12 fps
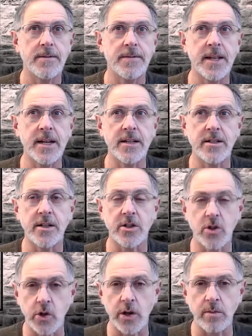that is
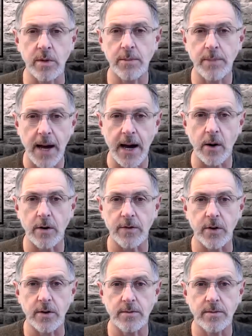extremely
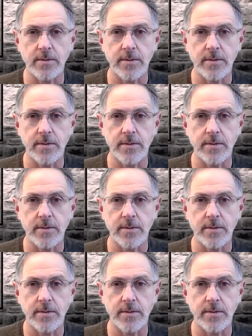powerful.